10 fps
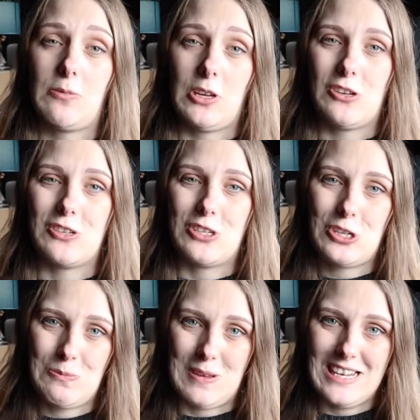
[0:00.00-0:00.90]
be using
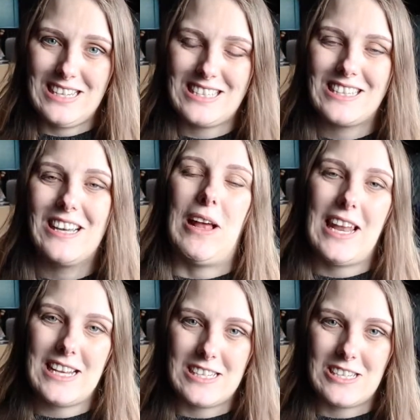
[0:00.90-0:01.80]
2 bins, a
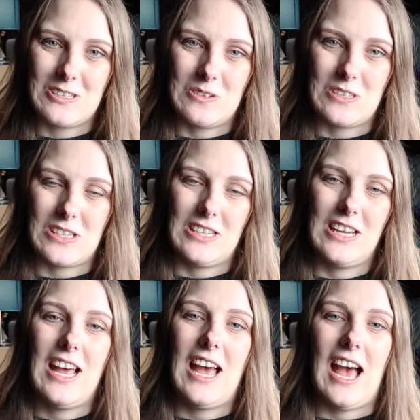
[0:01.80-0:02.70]
Lazy Susan
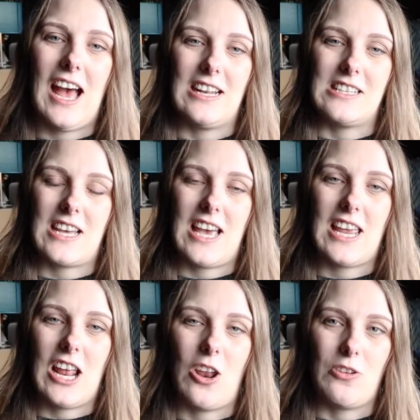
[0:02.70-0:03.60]
and
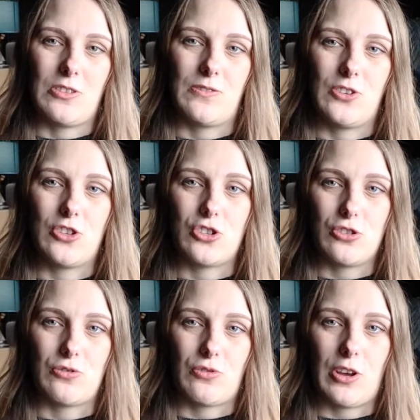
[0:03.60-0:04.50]
a load of
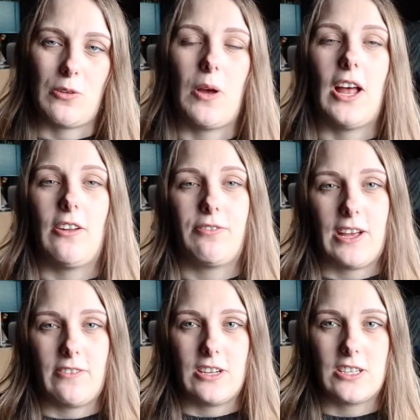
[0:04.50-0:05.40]
jute rope and the
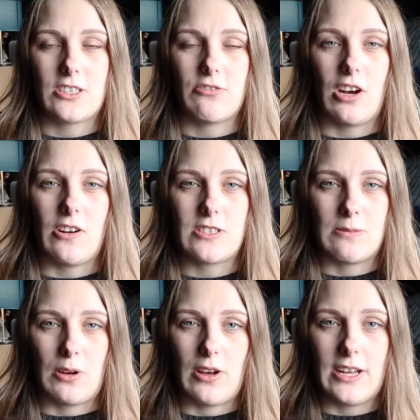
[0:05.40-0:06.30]
various craft
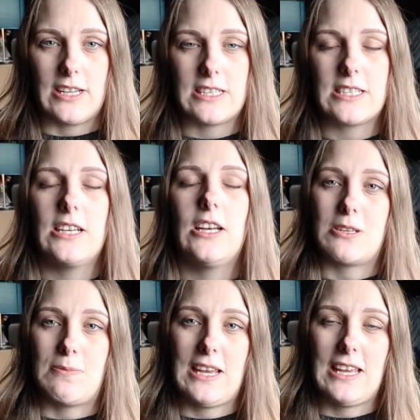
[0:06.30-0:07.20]
supplies
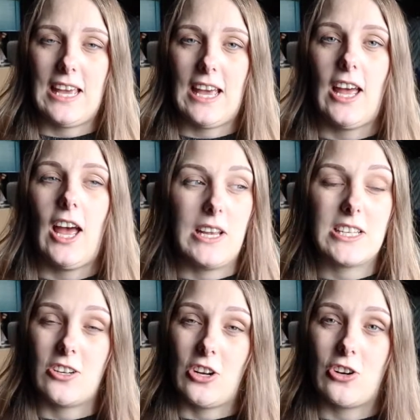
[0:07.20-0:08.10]
to make it. It's
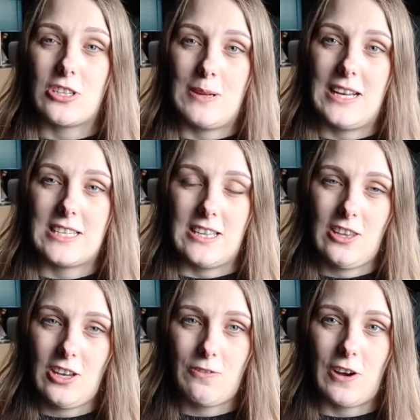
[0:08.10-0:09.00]
going to cost me less than
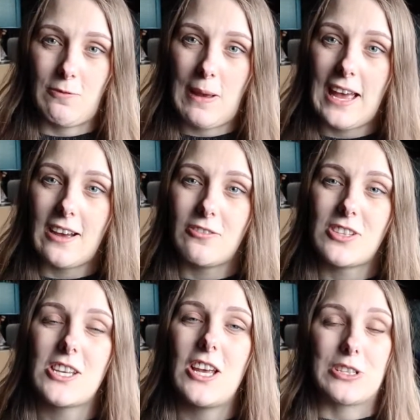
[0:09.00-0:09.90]

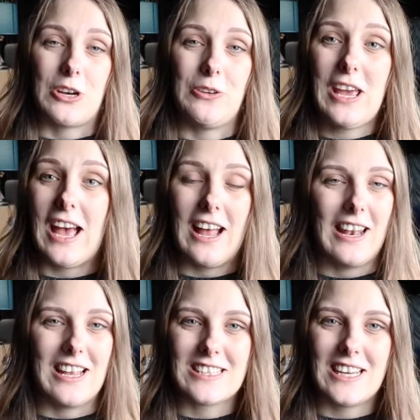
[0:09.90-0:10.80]
£35, so yeah,
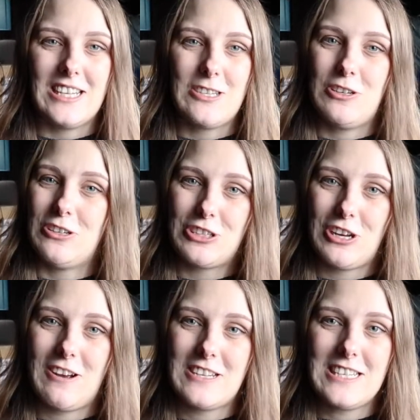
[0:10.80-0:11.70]
let's get into it and I'll show
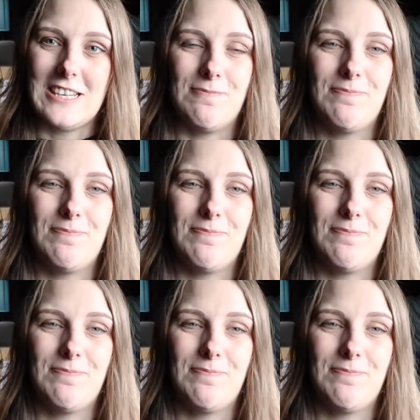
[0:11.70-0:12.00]
you how I did it.